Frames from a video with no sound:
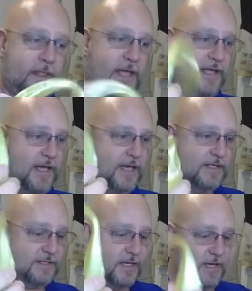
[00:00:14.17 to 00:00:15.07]
And
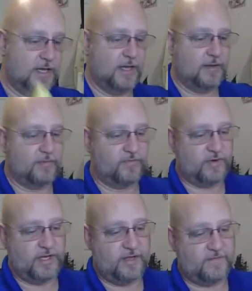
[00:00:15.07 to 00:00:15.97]
yes,
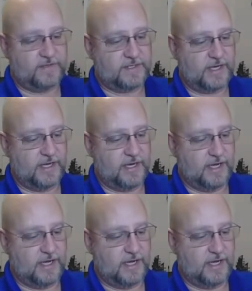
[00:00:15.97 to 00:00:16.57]
before you even say it,